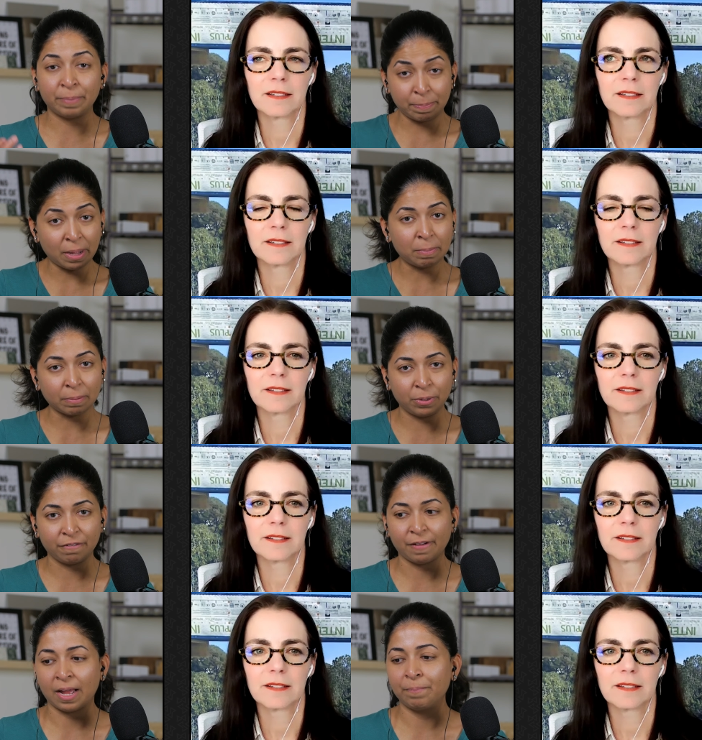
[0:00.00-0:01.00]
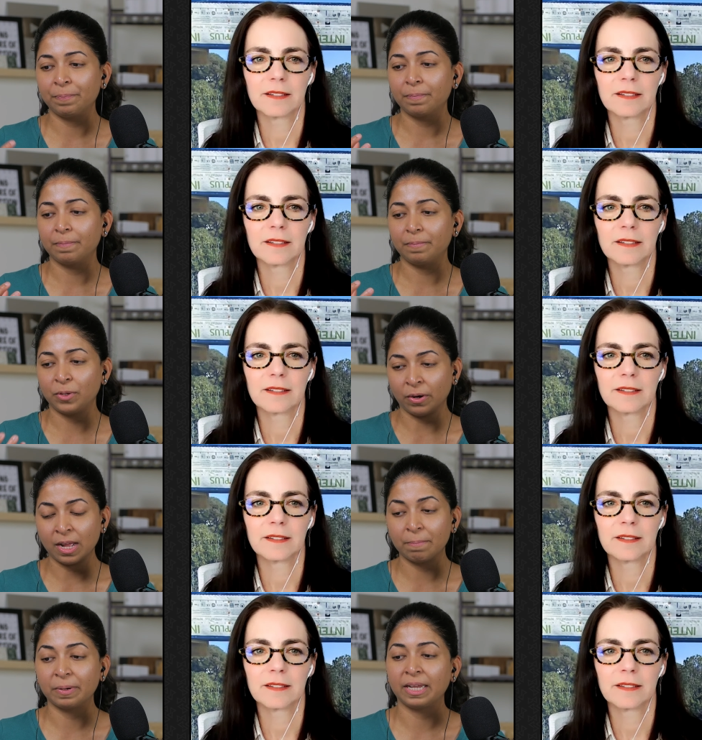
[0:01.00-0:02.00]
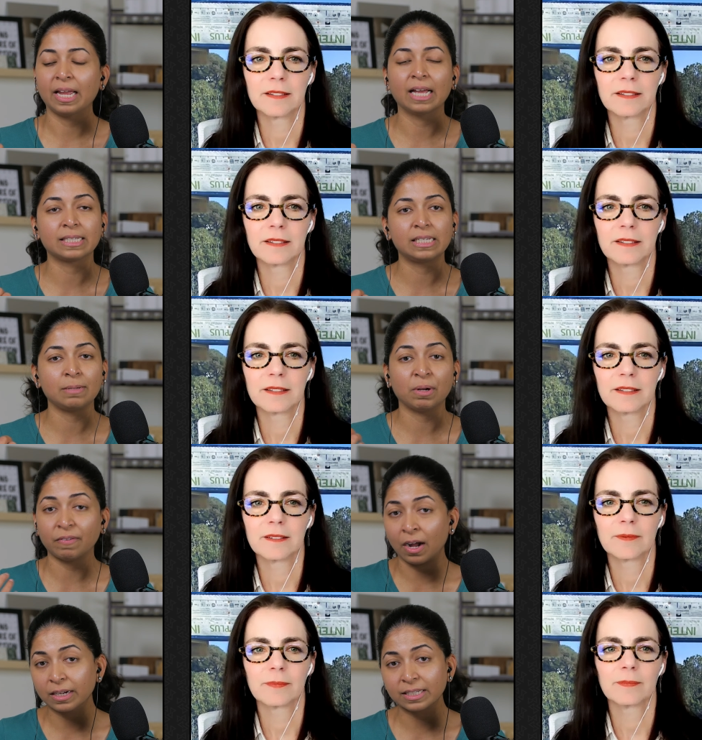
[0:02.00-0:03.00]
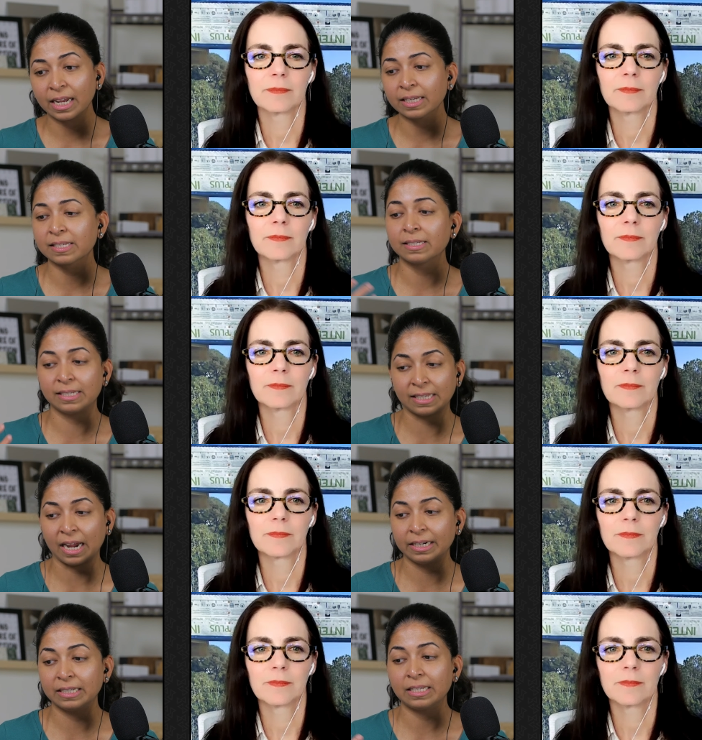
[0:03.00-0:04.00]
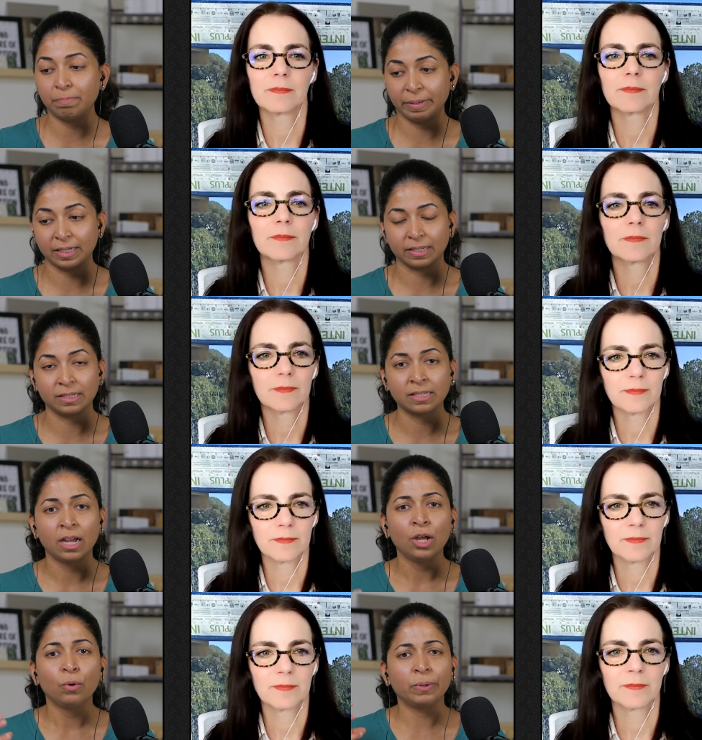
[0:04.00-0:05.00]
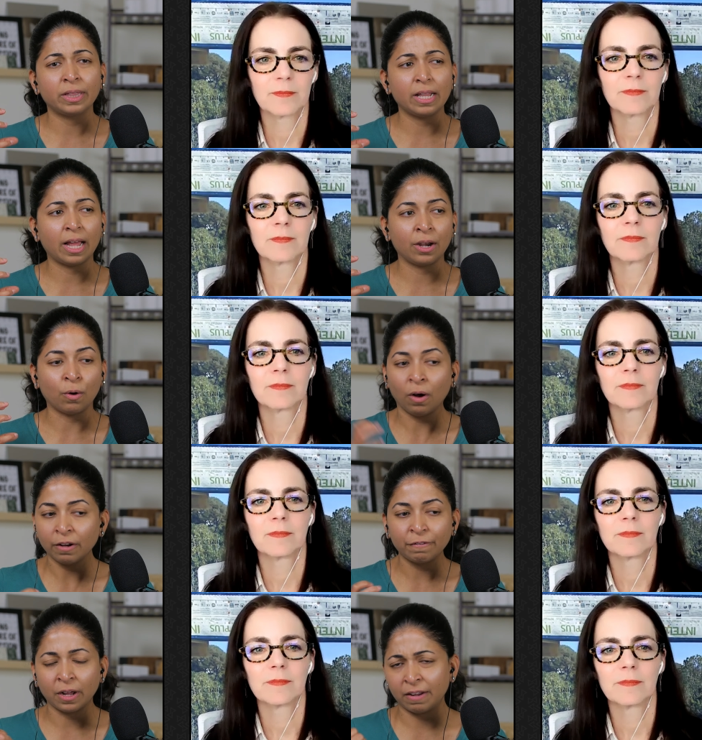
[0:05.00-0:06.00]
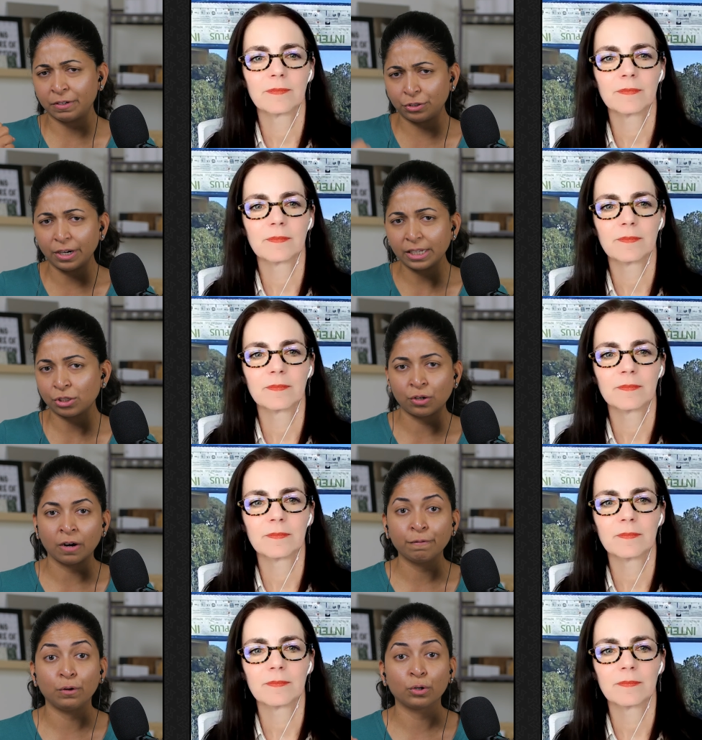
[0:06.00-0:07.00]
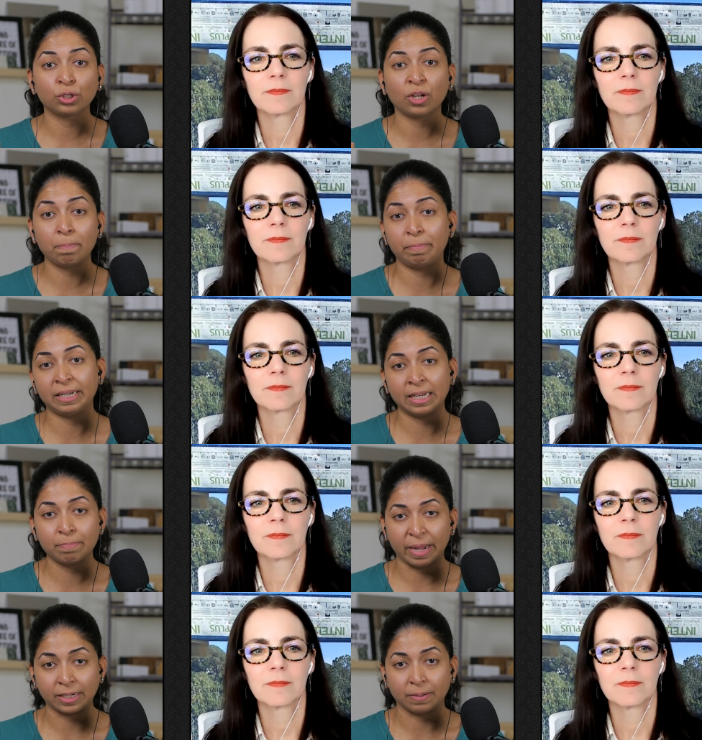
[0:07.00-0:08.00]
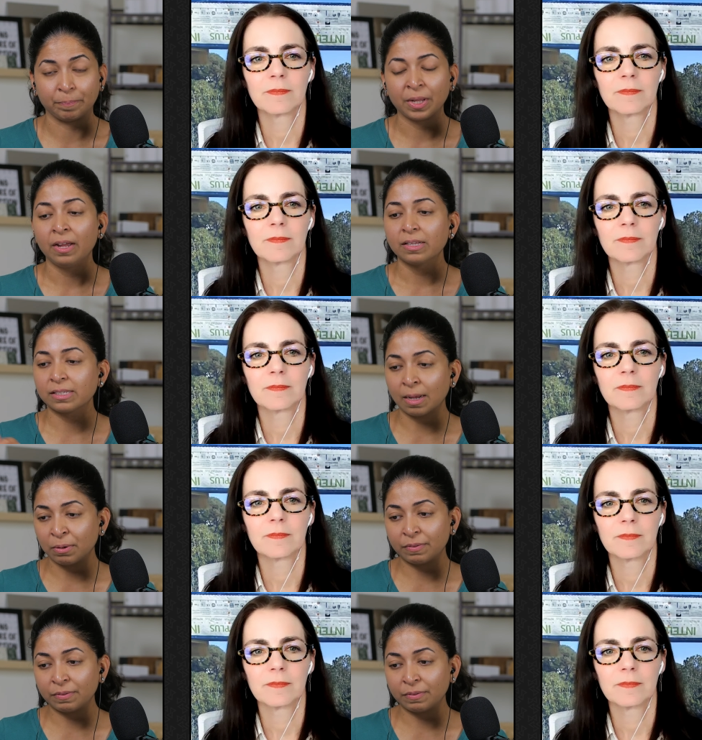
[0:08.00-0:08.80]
Speaker 1: B.Public prefab your company has a team of architects, designers, and builders, with, and all of y'all have a really strong focus on building better. Some